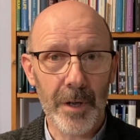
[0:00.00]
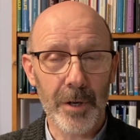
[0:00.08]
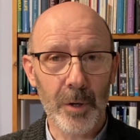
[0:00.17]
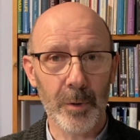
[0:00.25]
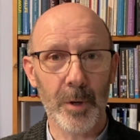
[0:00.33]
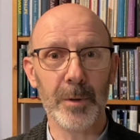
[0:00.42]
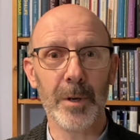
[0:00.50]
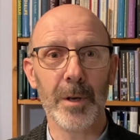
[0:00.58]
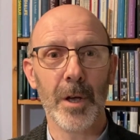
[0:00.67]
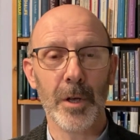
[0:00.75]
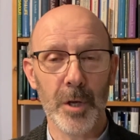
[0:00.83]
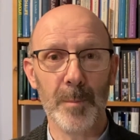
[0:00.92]
you,
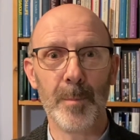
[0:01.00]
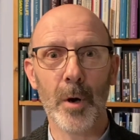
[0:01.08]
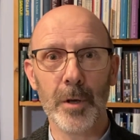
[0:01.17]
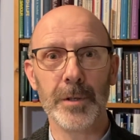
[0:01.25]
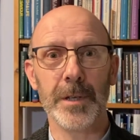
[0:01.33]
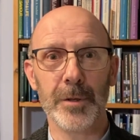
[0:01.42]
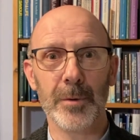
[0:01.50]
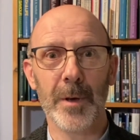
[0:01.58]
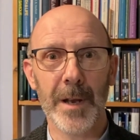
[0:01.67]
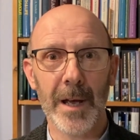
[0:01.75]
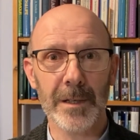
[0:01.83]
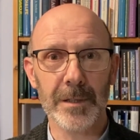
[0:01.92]
you bounce into
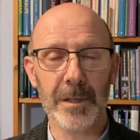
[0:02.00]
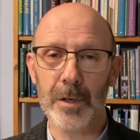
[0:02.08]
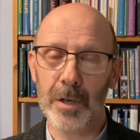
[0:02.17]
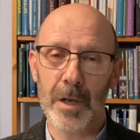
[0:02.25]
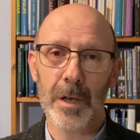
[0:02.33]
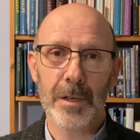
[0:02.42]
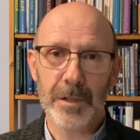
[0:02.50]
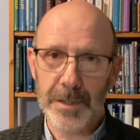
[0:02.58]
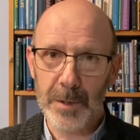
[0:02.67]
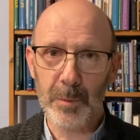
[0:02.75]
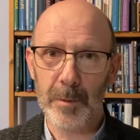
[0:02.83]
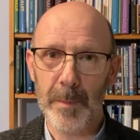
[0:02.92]
an accident. Do you
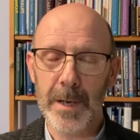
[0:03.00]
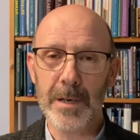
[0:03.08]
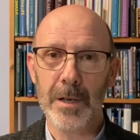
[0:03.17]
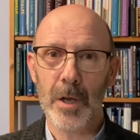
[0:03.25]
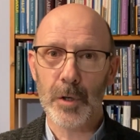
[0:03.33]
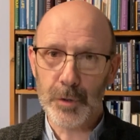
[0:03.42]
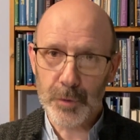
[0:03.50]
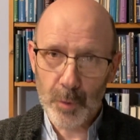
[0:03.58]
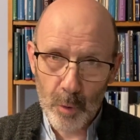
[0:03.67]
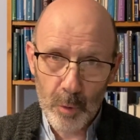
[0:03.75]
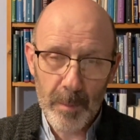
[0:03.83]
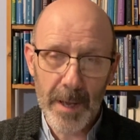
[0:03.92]
see what I mean?
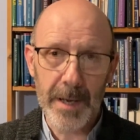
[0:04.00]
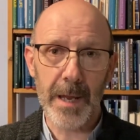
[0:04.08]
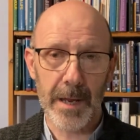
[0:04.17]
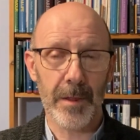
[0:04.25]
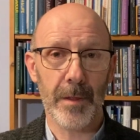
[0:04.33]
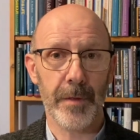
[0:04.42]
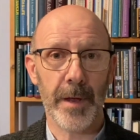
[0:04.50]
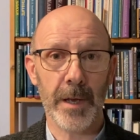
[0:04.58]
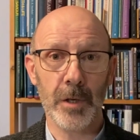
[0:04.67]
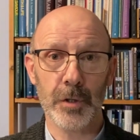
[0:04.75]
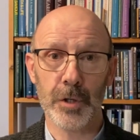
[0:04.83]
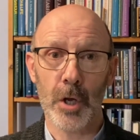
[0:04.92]
So many
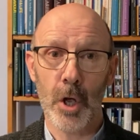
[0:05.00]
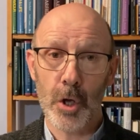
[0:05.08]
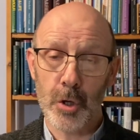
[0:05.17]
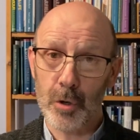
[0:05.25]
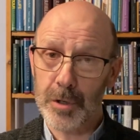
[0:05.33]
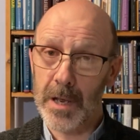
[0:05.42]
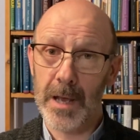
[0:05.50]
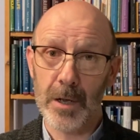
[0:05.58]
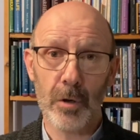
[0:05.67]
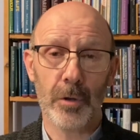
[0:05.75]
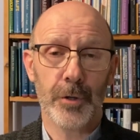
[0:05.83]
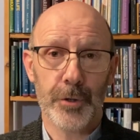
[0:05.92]
things you
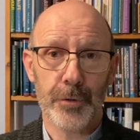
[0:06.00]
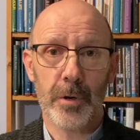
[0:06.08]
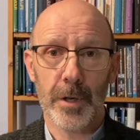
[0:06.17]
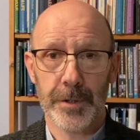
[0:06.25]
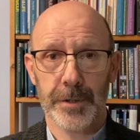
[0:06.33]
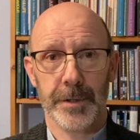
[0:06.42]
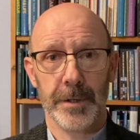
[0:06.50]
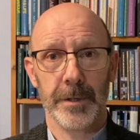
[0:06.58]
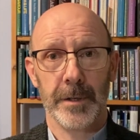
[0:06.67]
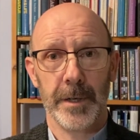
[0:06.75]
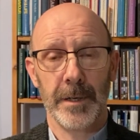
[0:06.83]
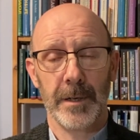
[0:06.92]
take on trust
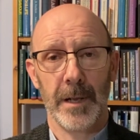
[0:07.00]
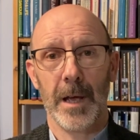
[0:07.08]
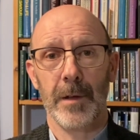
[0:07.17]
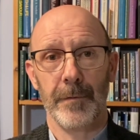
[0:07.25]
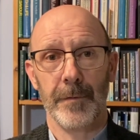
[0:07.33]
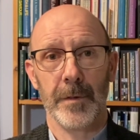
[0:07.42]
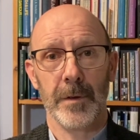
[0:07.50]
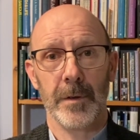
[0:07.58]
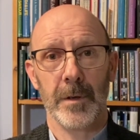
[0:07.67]
in life.